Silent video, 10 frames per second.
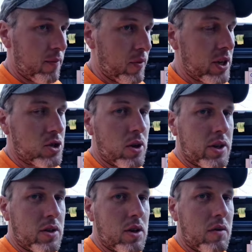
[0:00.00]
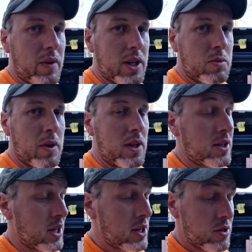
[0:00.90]
These trucks are an investment.
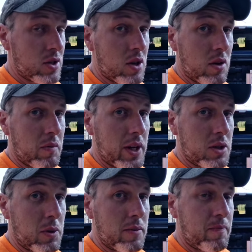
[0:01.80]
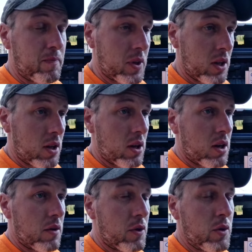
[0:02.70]
These engines are an investment.
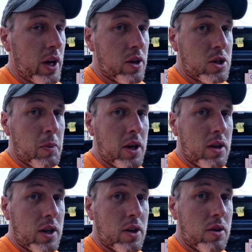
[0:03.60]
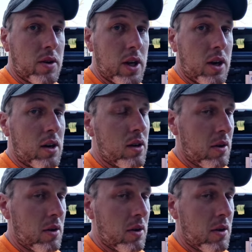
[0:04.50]
A few dollars spent here and there